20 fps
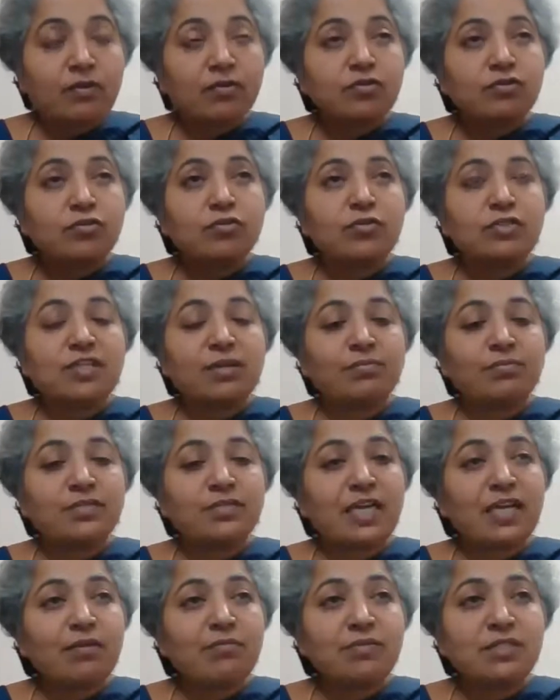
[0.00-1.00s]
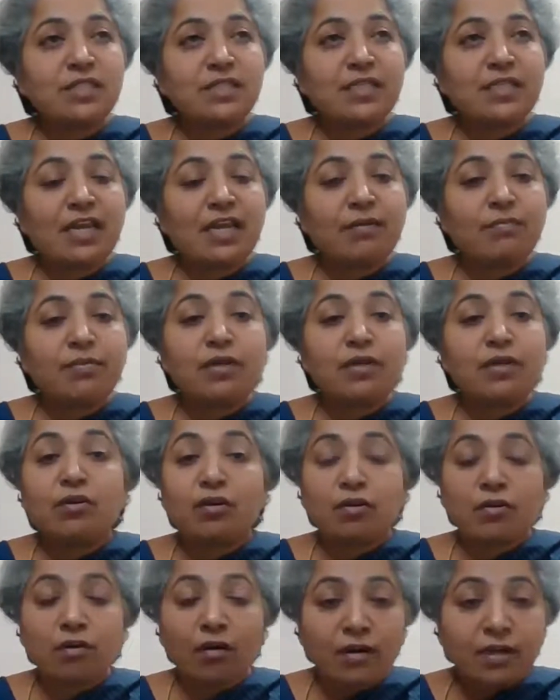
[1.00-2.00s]
So sometimes it can be
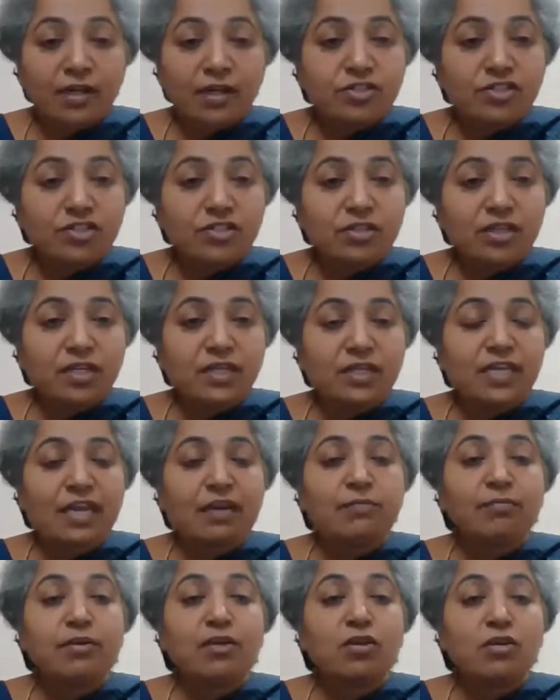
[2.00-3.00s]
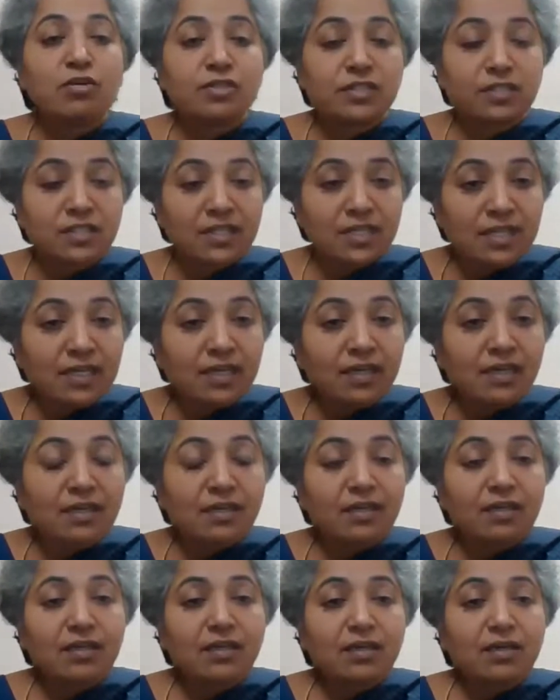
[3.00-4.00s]
your knowledge, it can be your skill,
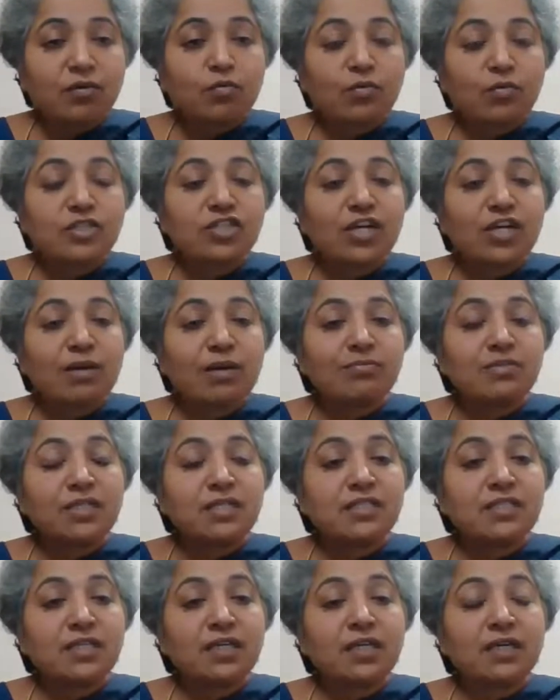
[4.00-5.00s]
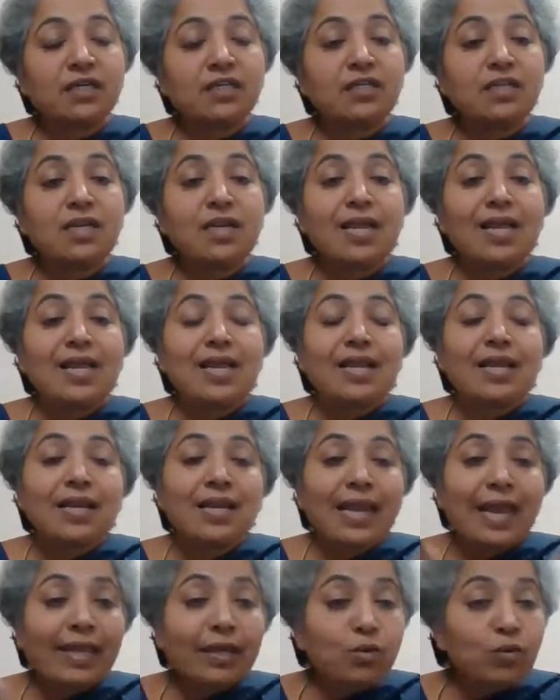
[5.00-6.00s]
which comes as a hurdle.
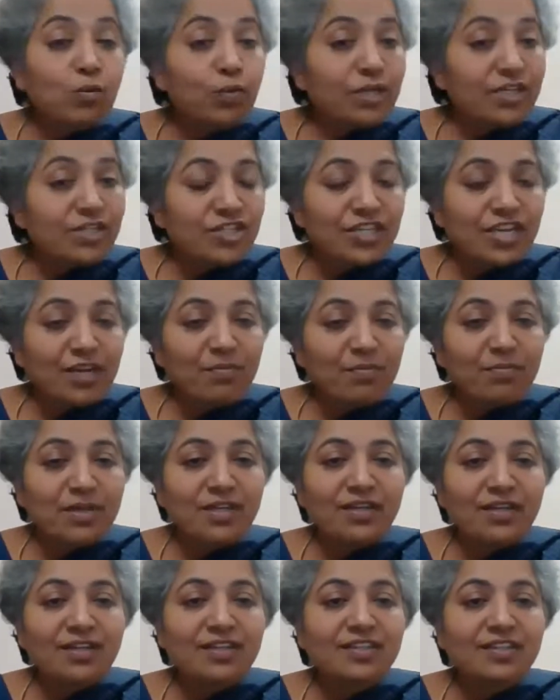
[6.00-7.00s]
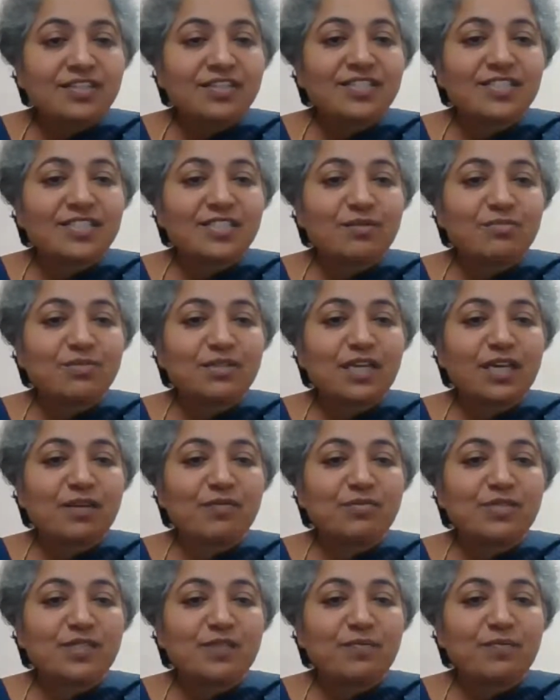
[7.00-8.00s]
Language can be a hurdle
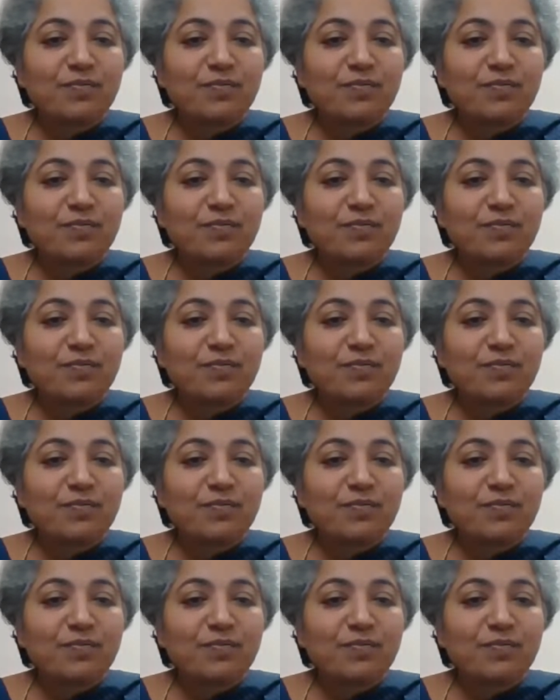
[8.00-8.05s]
sometimes.